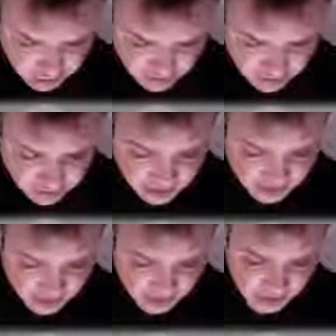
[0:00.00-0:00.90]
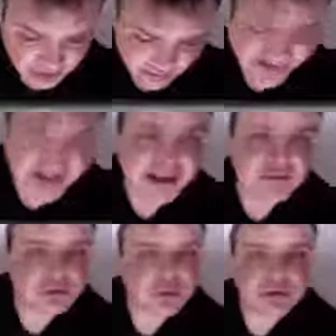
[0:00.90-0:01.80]
Utilities,
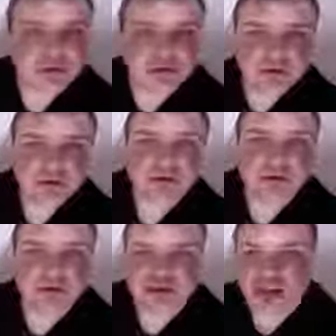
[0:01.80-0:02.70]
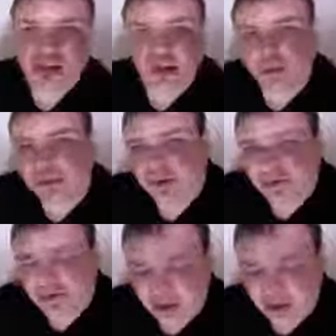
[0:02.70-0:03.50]
gotta have Woot. Check out Woot